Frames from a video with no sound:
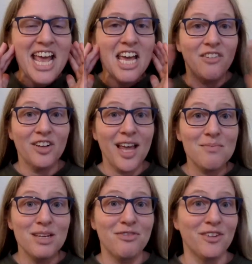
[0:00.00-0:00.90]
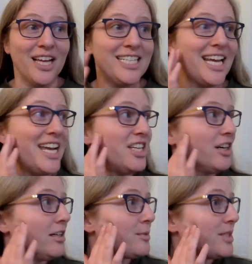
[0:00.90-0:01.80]
if you're like me for like 10
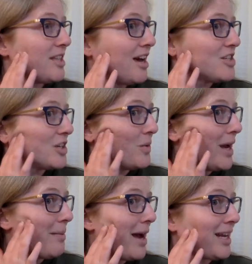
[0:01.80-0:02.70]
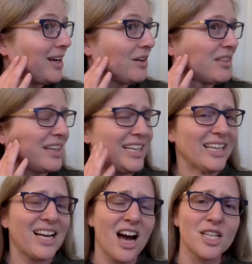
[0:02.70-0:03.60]
years massaging way back here and thinking,
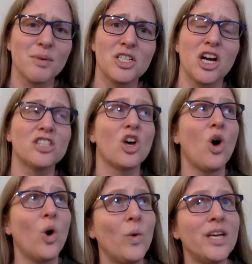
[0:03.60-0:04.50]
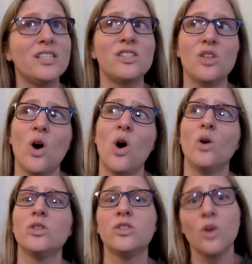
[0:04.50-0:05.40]
gosh, my jaw's always so
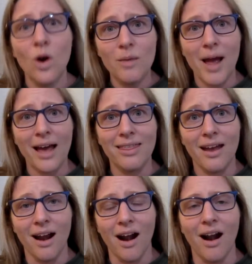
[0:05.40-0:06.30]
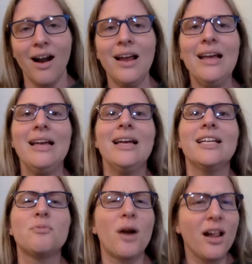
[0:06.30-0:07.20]
sore back there,
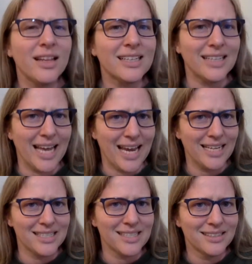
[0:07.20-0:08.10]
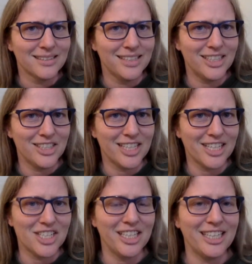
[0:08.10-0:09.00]
it's probably the gland that you're
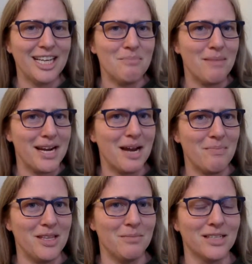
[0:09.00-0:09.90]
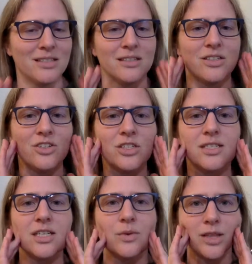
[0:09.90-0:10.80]
touching. It might not be the muscle. So just
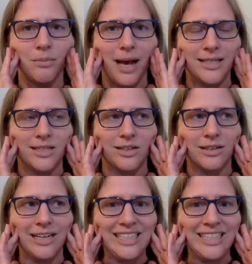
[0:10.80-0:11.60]
stick with the masseter.